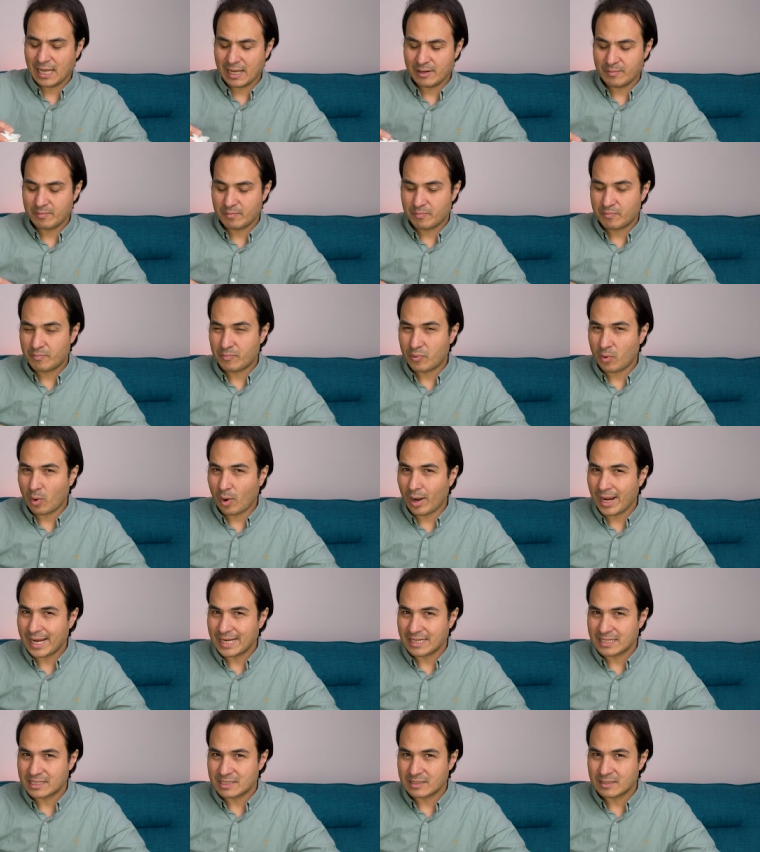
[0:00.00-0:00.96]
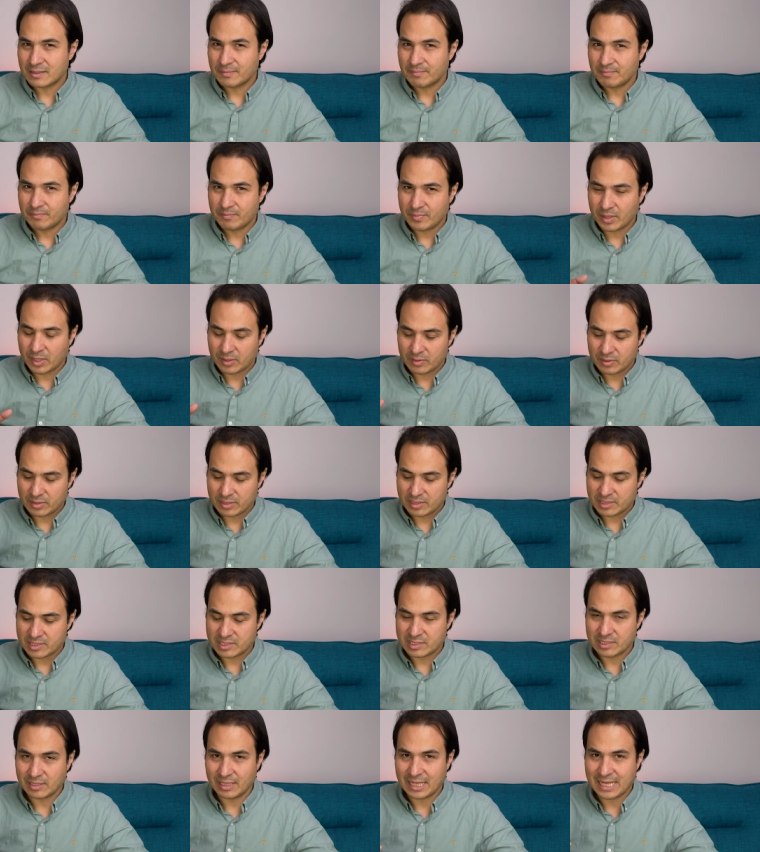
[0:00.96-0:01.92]
and bright, but
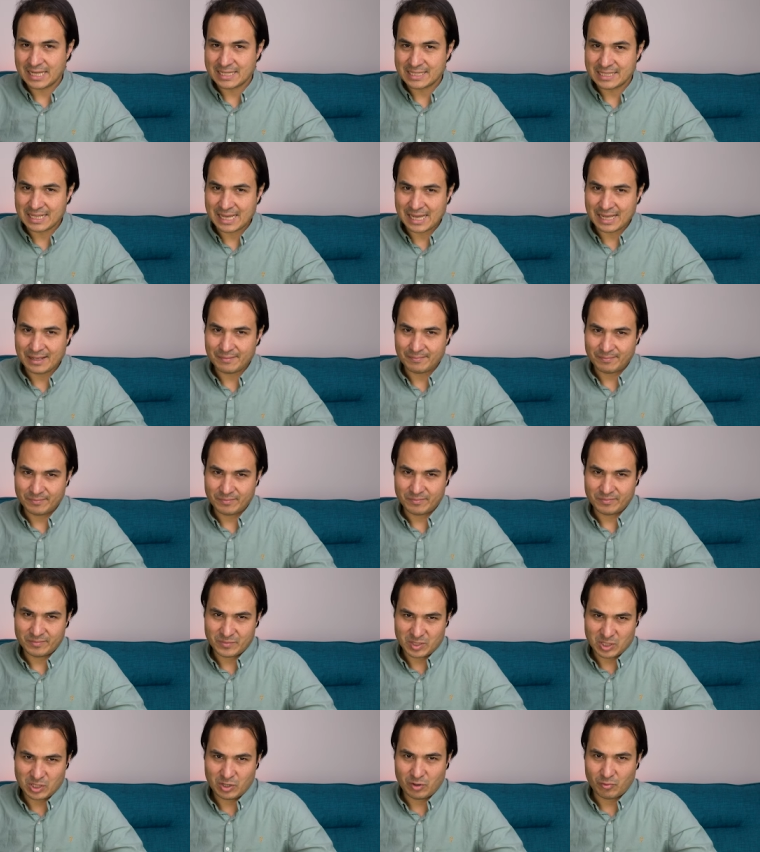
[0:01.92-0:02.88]
still has that, you